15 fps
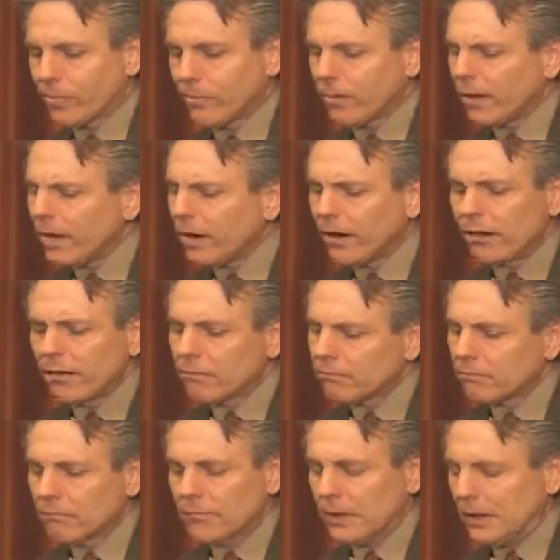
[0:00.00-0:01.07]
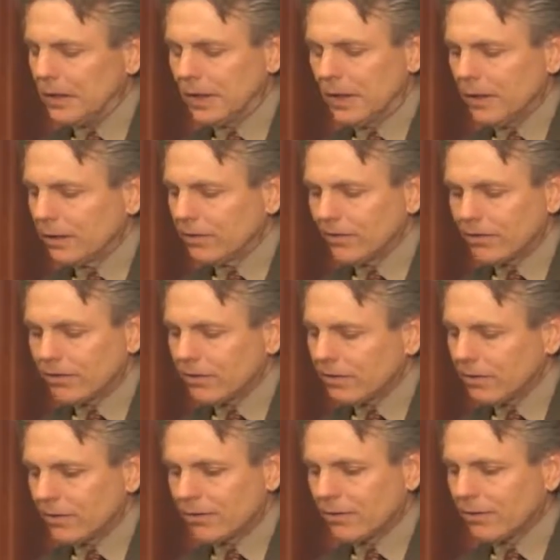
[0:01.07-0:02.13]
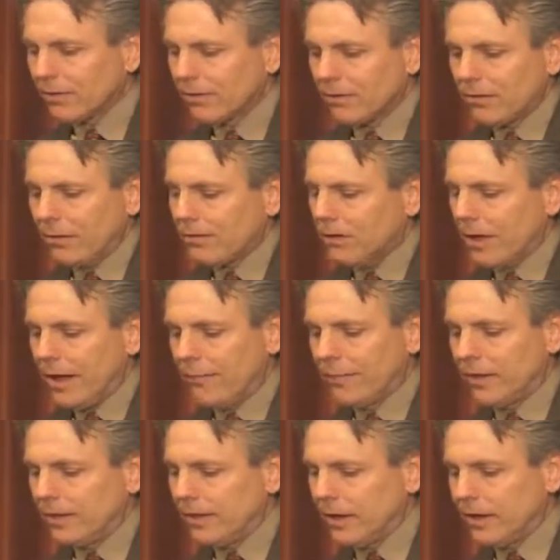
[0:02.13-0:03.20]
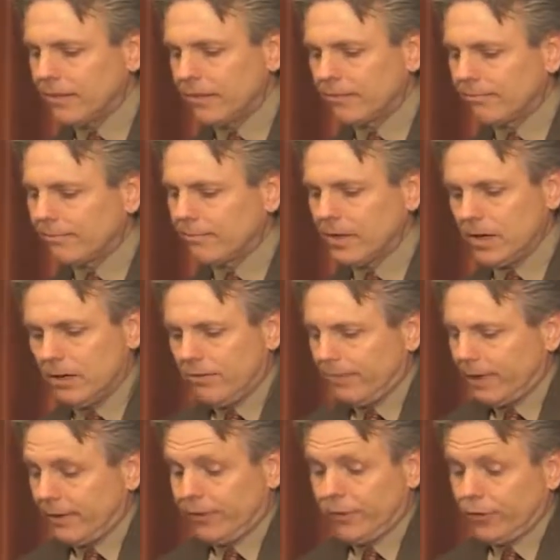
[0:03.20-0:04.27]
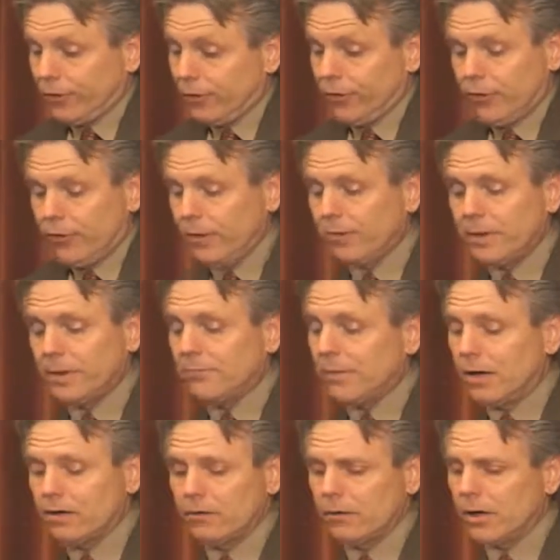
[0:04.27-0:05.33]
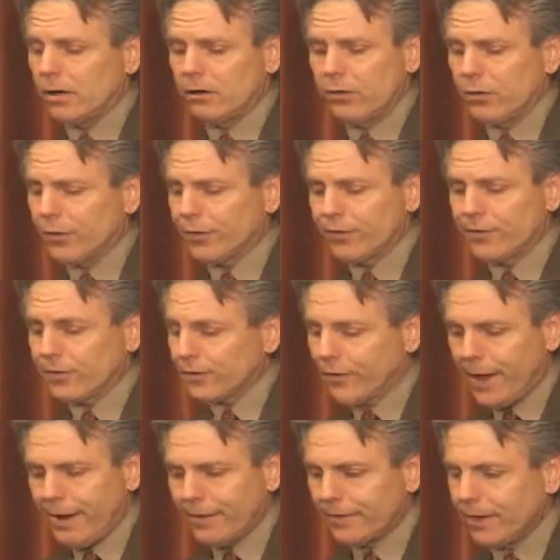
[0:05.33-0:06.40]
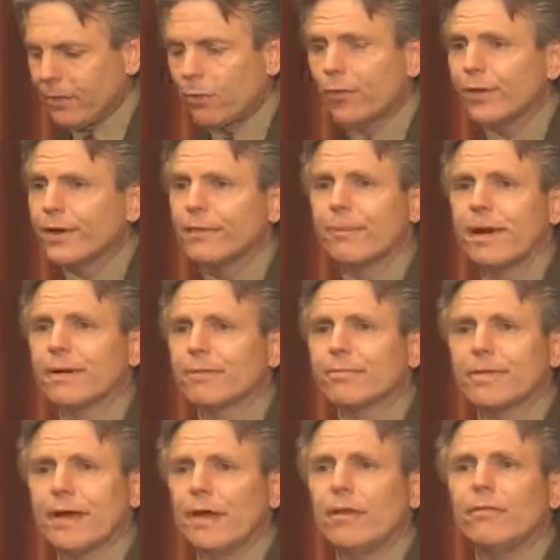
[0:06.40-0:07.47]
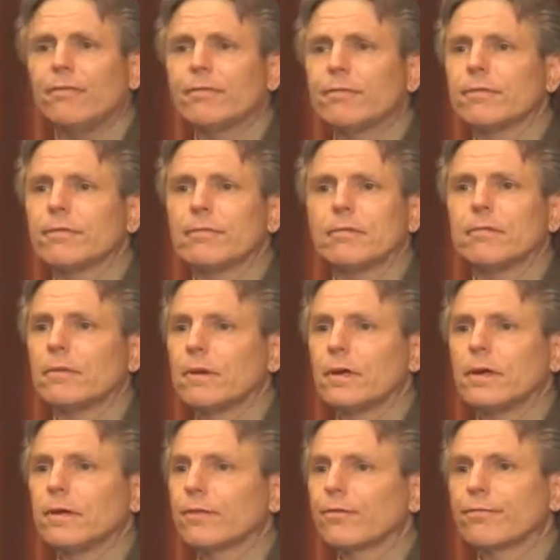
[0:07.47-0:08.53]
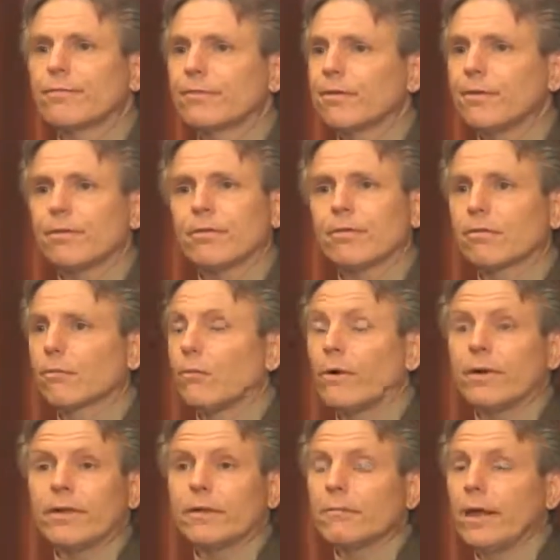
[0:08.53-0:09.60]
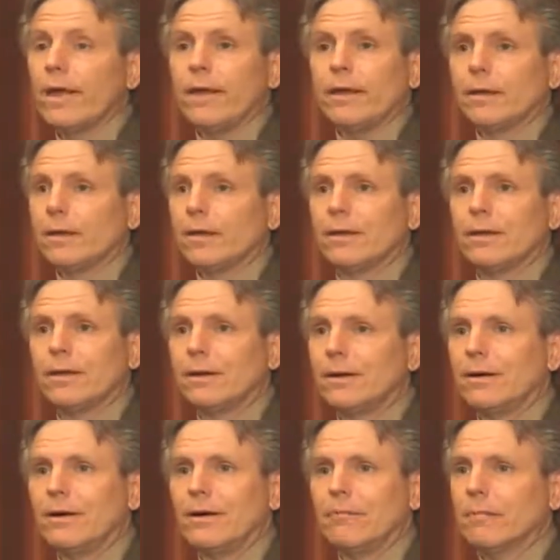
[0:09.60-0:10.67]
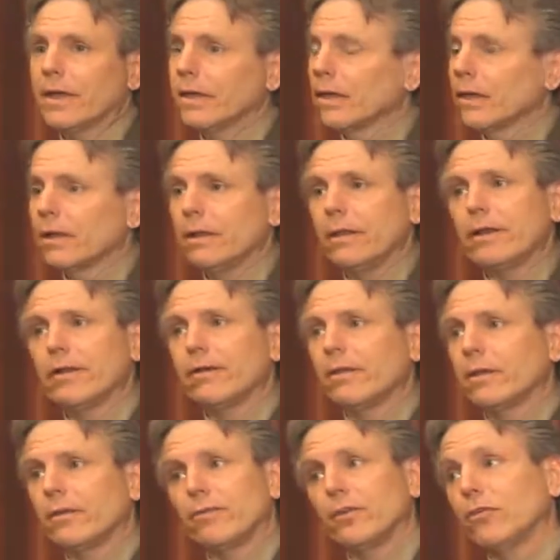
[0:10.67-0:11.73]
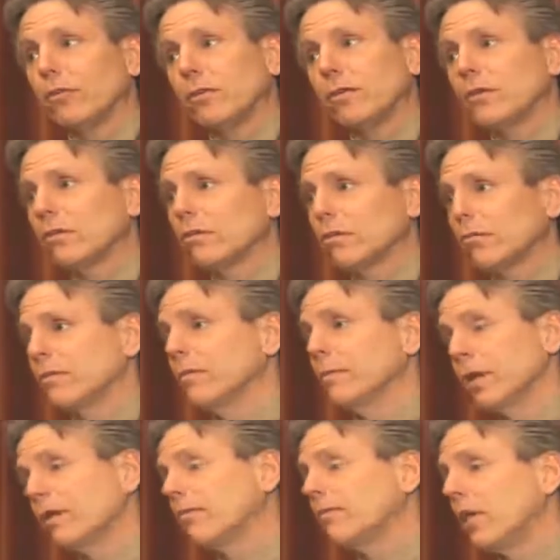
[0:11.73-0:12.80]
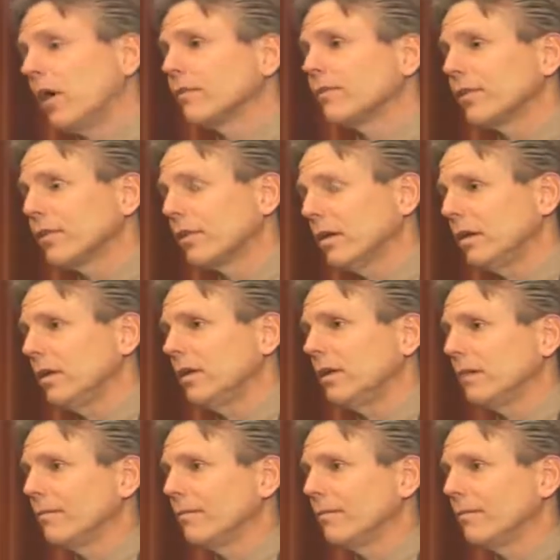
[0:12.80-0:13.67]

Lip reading: But here, just, calmly says, but if you do, you will be among the wrongdoers. God is not worried about himself. It's just warning man, making it clear that if you do this, you've committed a wrongful deed.